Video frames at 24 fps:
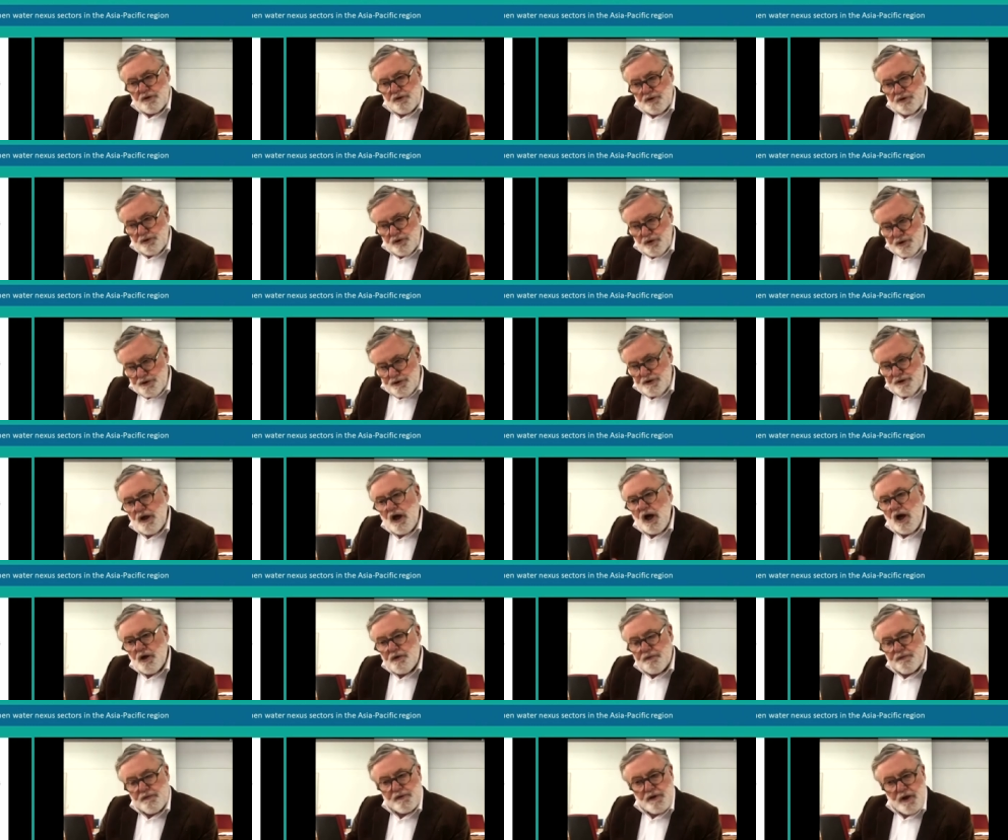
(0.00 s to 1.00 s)
use it
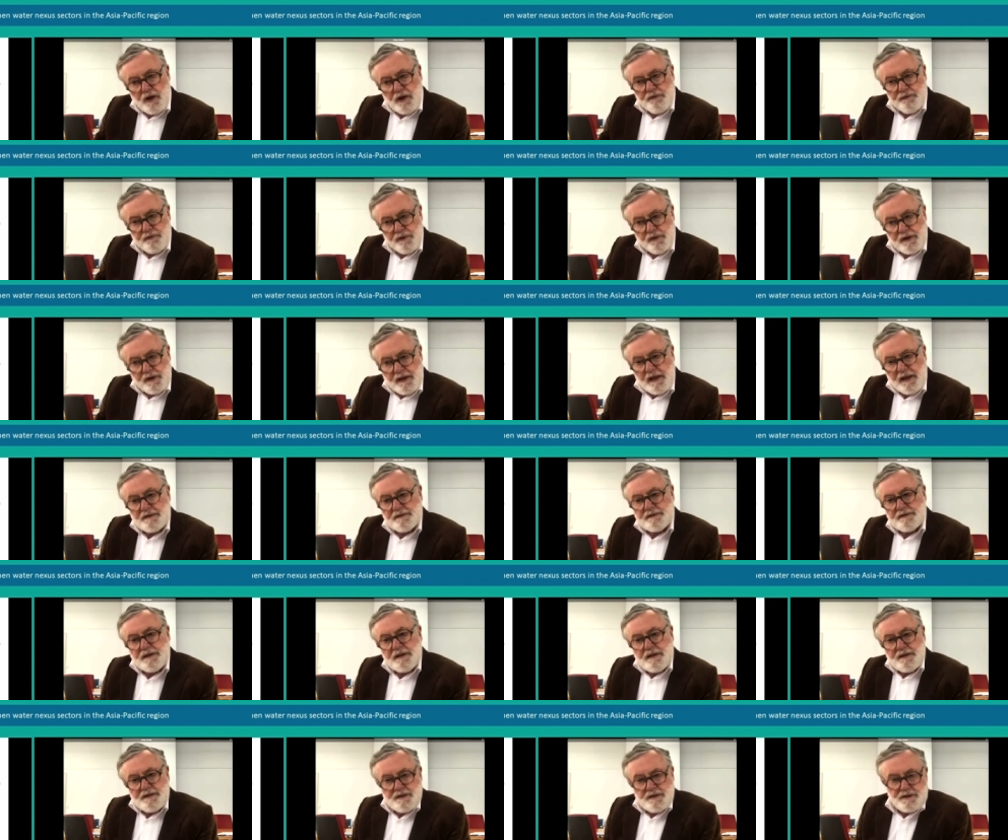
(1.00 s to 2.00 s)
over and over again
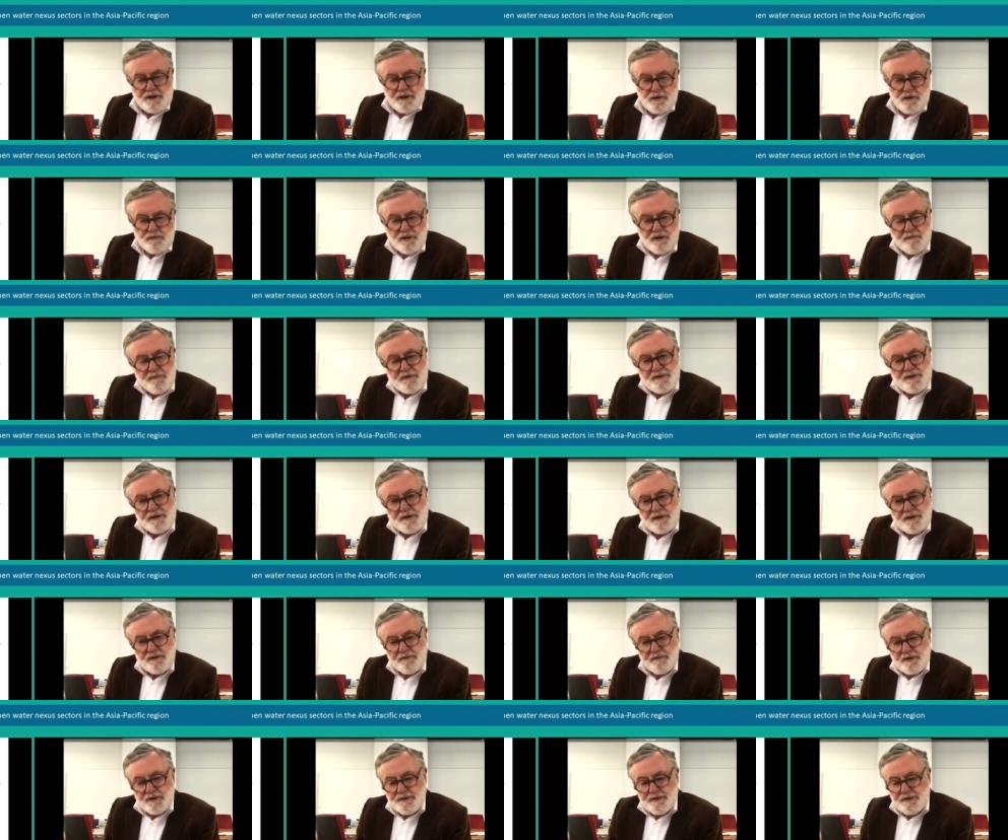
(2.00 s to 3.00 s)
to deal with a
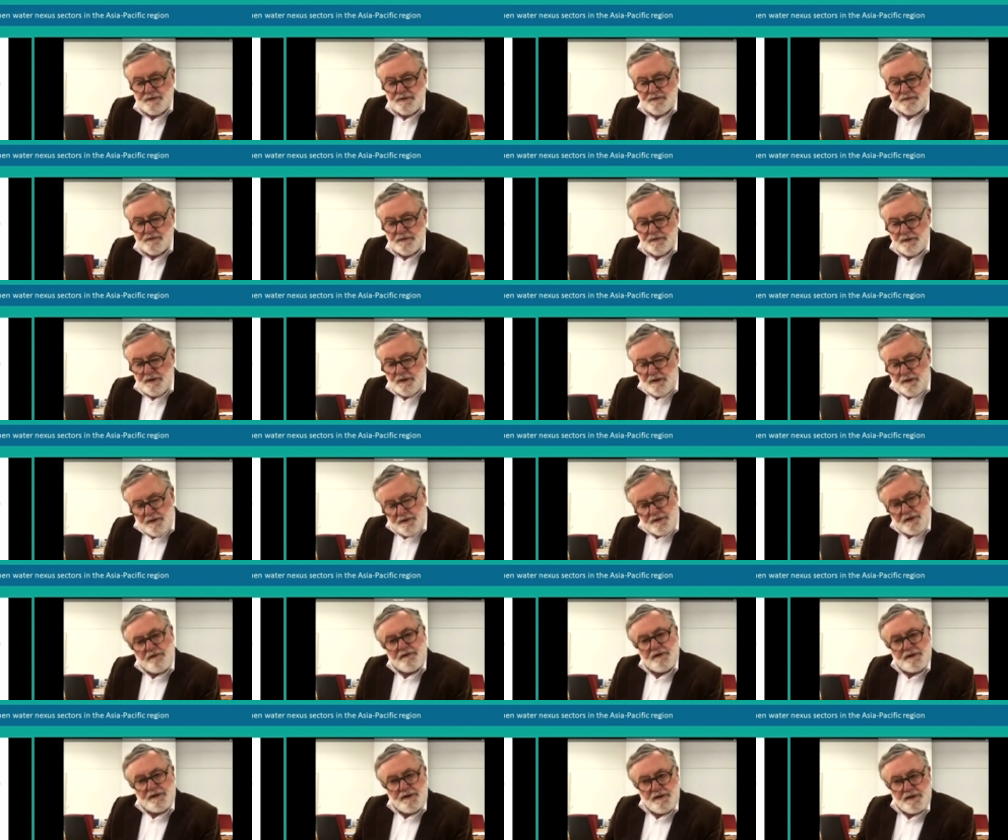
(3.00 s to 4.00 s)
particular issue.
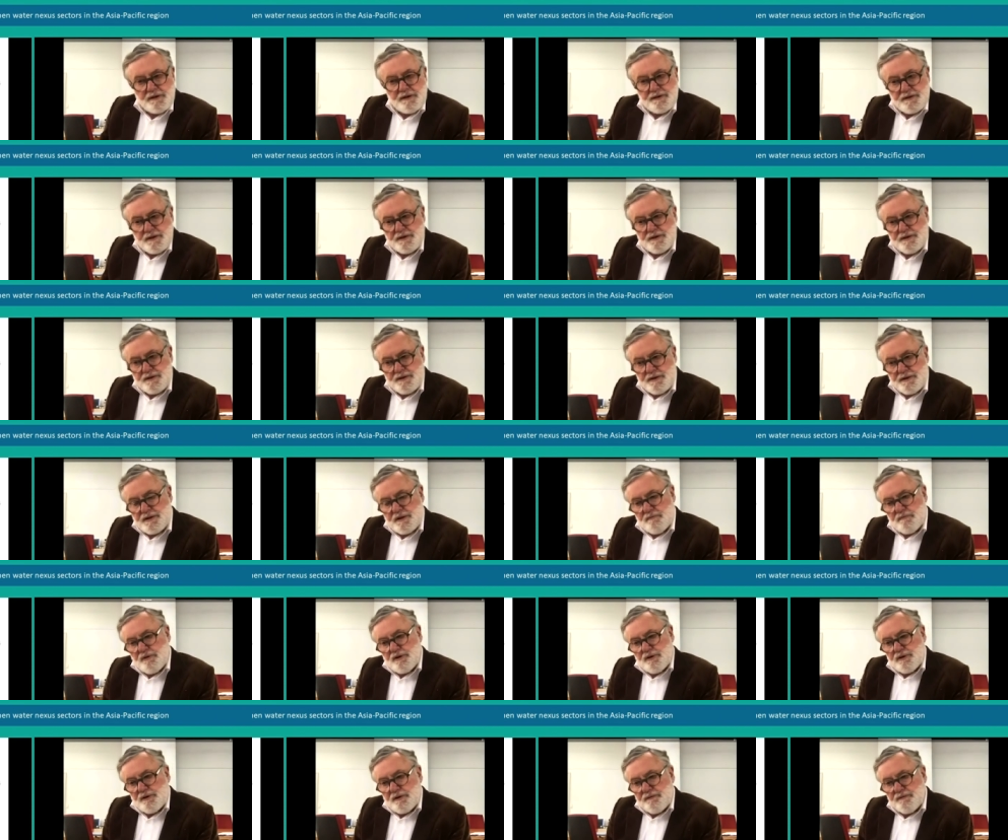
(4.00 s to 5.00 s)
So in an Indigenous
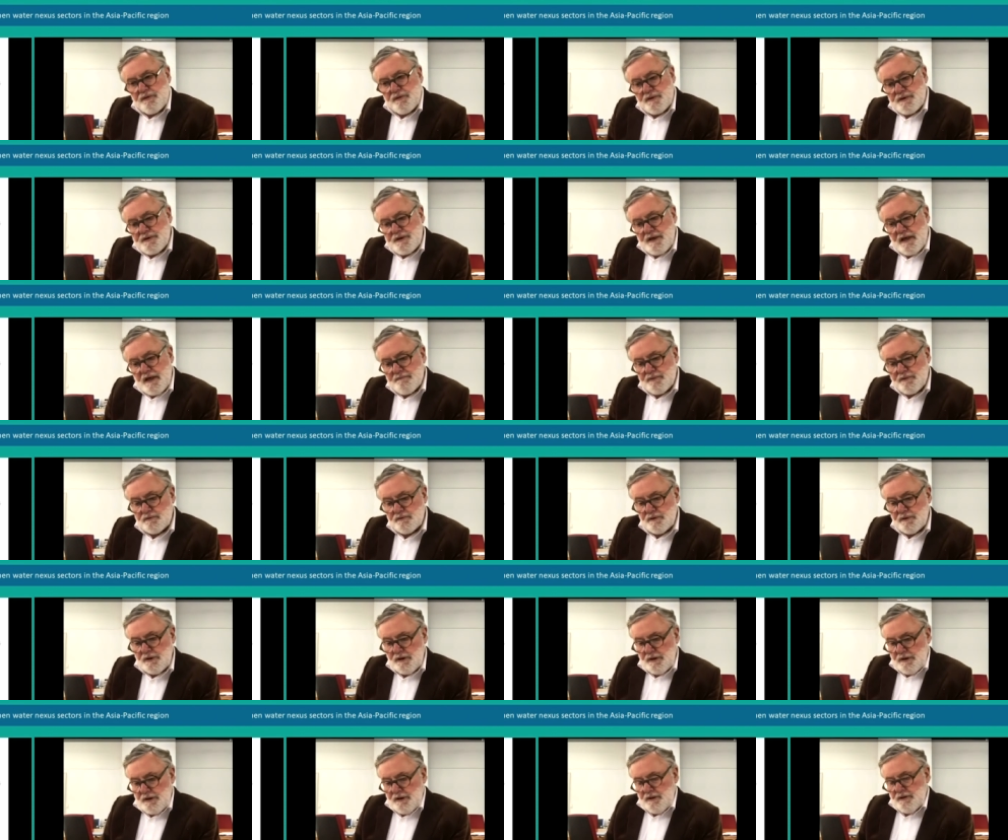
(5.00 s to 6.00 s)
community, for example,
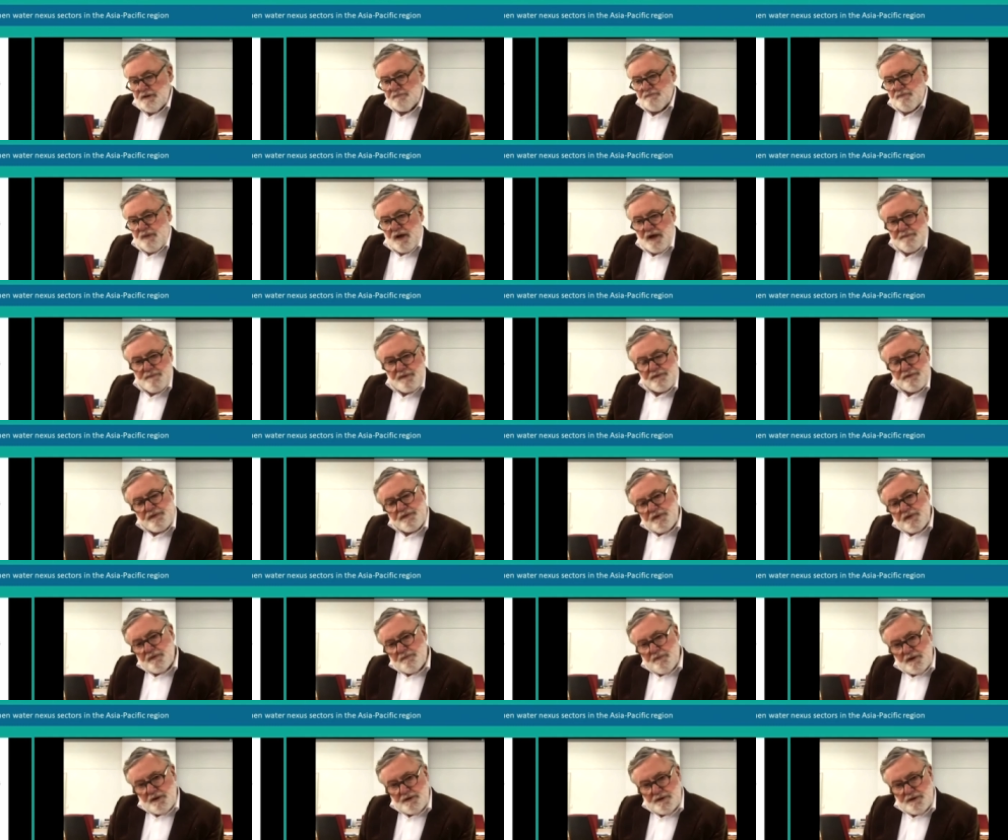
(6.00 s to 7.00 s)
it might be
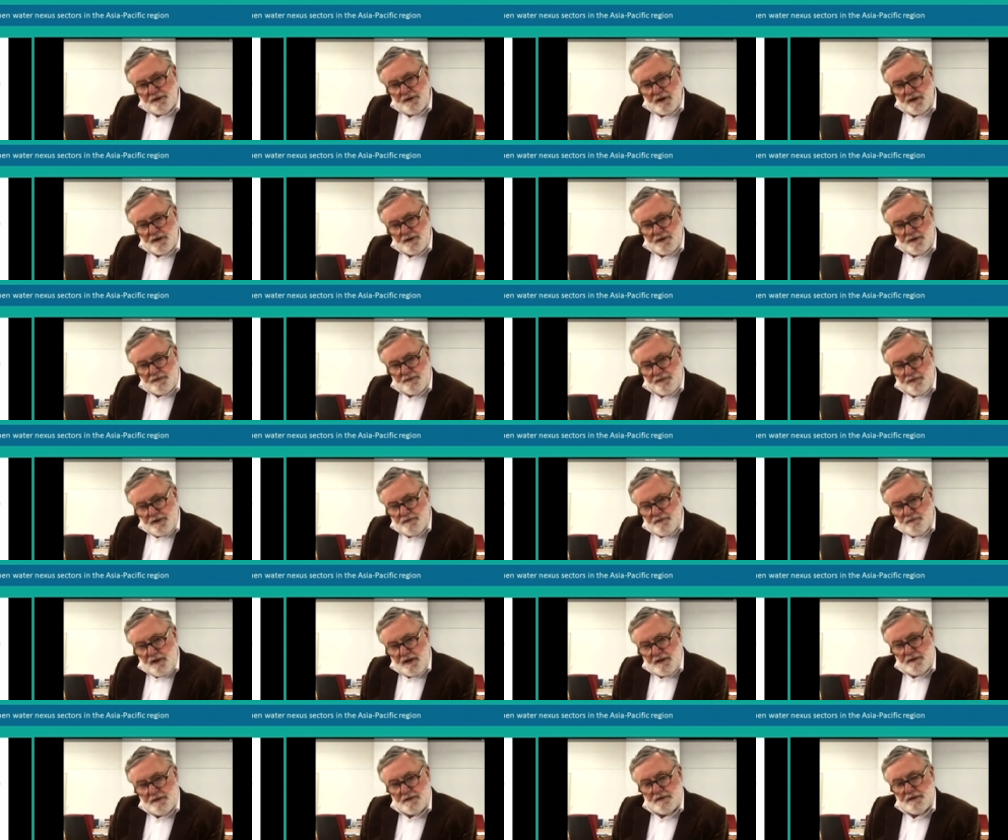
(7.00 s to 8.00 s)
$50 million to fix
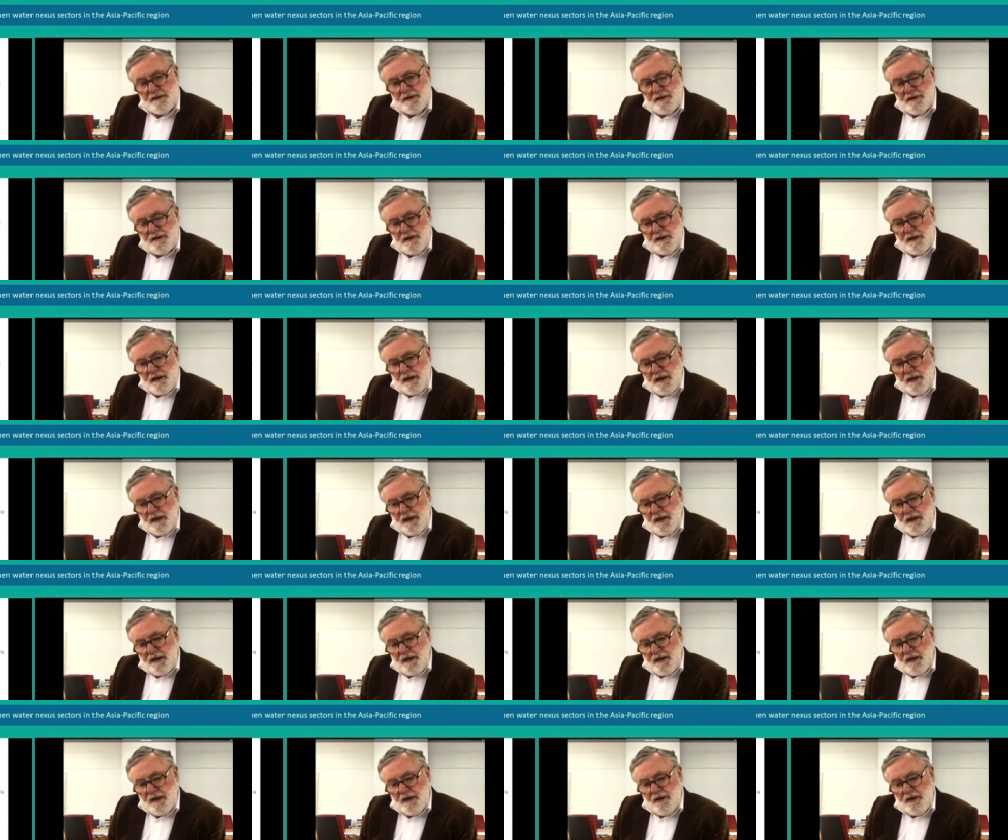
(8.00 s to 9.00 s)
one,
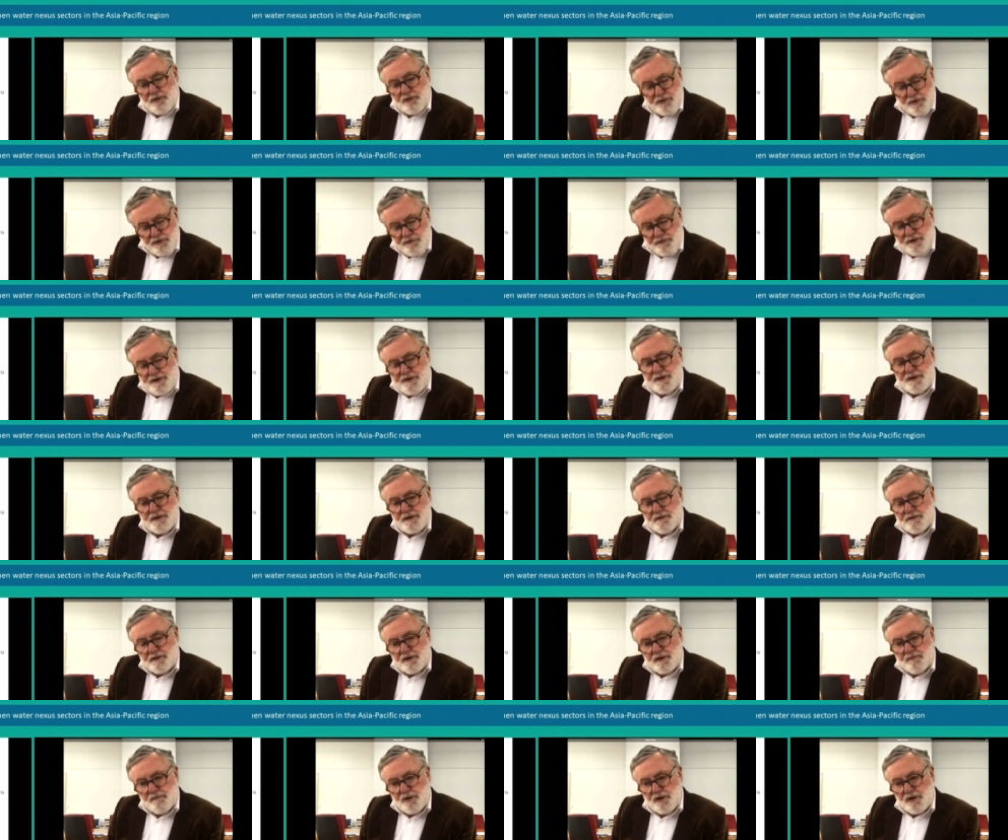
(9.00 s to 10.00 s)
to assist a
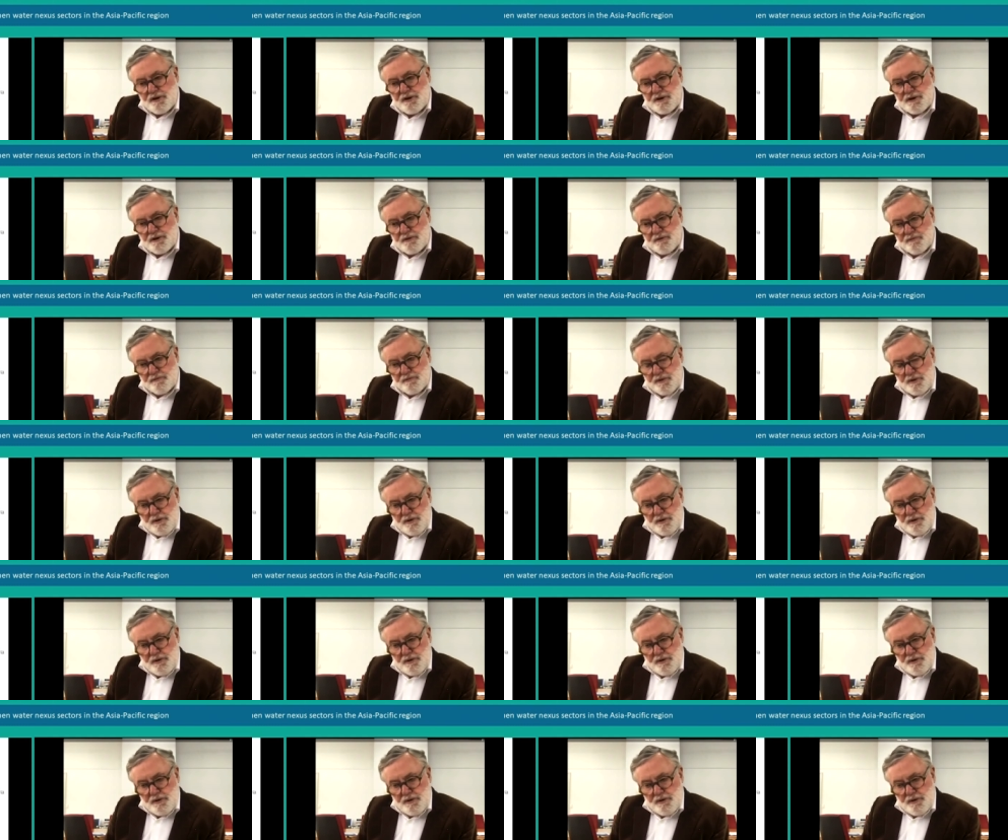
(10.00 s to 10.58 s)
community to